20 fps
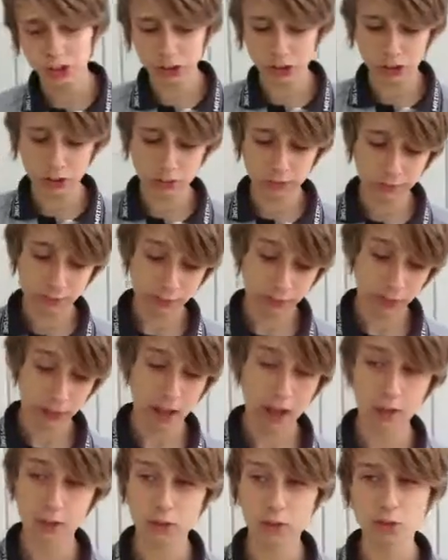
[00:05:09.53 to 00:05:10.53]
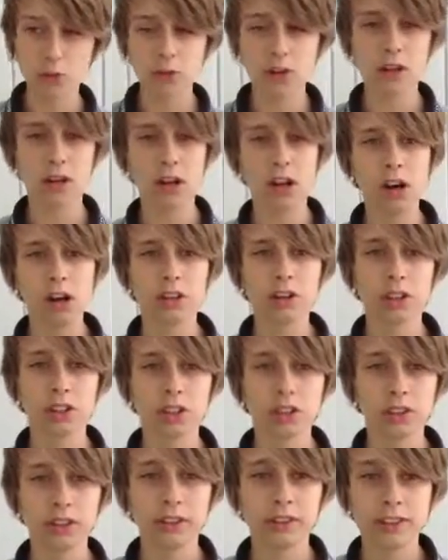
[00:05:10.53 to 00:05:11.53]
you how to enlarge
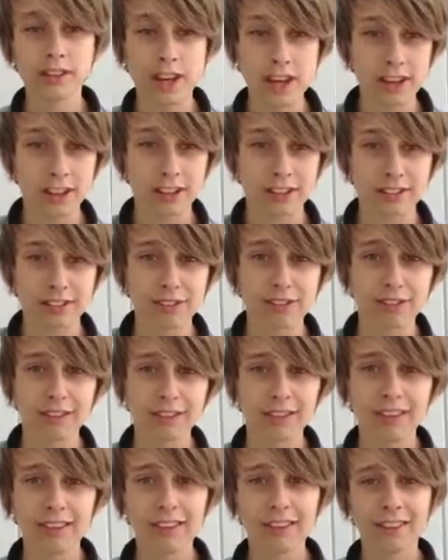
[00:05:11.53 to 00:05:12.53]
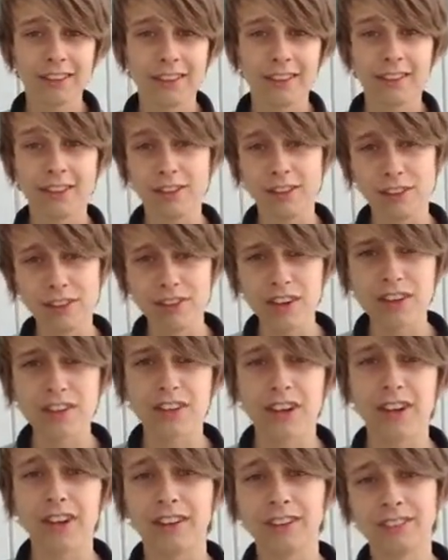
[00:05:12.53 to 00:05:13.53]
things. See you later.